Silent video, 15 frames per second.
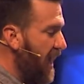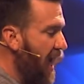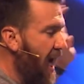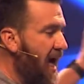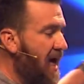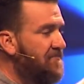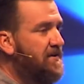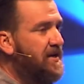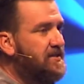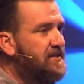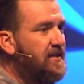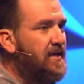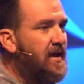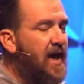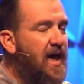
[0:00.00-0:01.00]

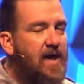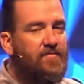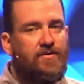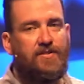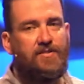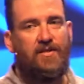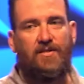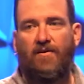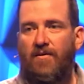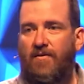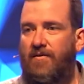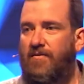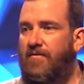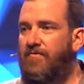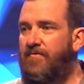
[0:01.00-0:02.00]
obviously, obviously
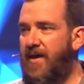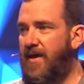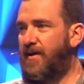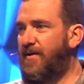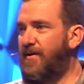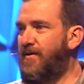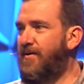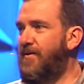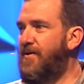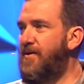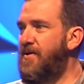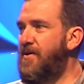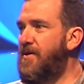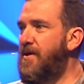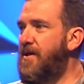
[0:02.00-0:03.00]
fake.
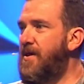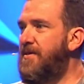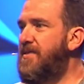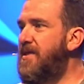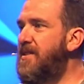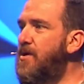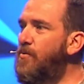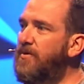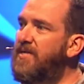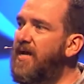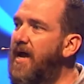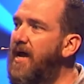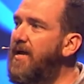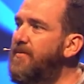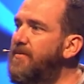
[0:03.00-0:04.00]
And then there were
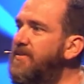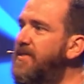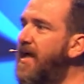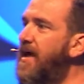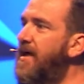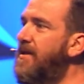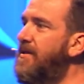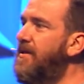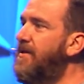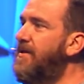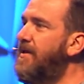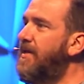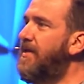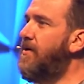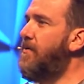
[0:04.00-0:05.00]
times that
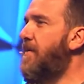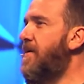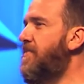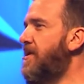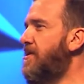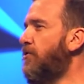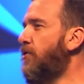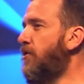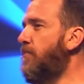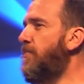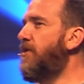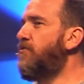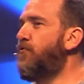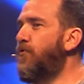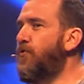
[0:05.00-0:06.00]
there may be a little bit
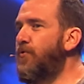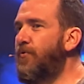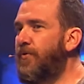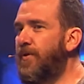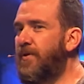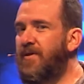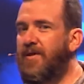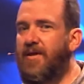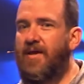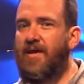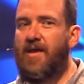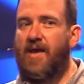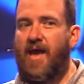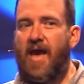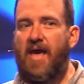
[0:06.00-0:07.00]
of truth,
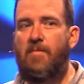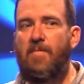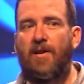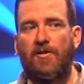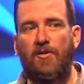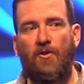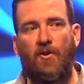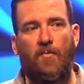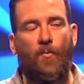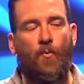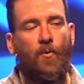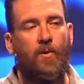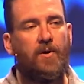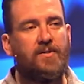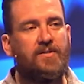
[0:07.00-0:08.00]
and it made it a little
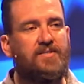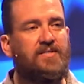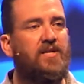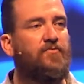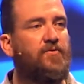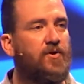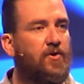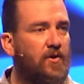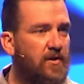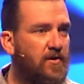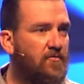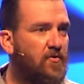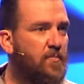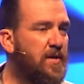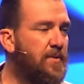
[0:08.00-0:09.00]
more difficult
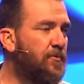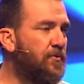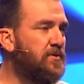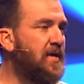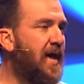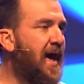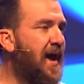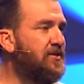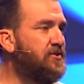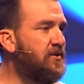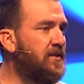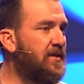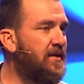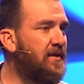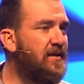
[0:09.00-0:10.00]
for people to
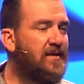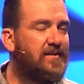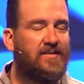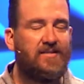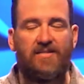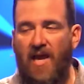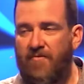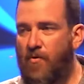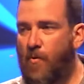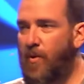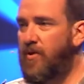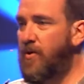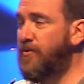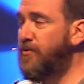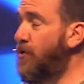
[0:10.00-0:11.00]
actually decipher
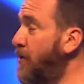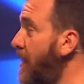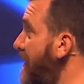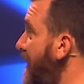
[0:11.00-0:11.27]
whether it was true or not,